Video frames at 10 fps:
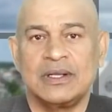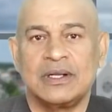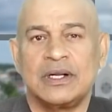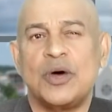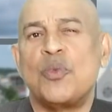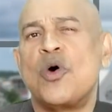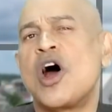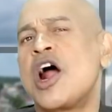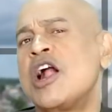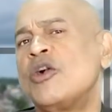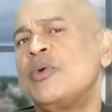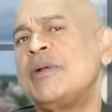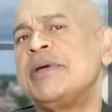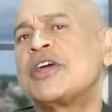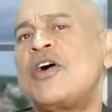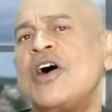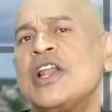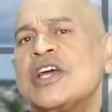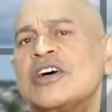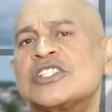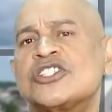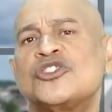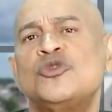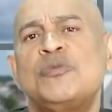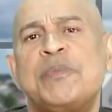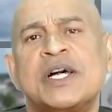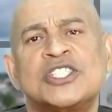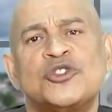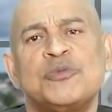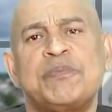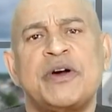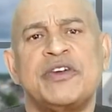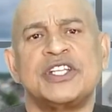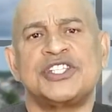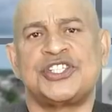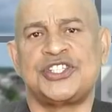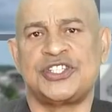the world will be calling us super, super rich.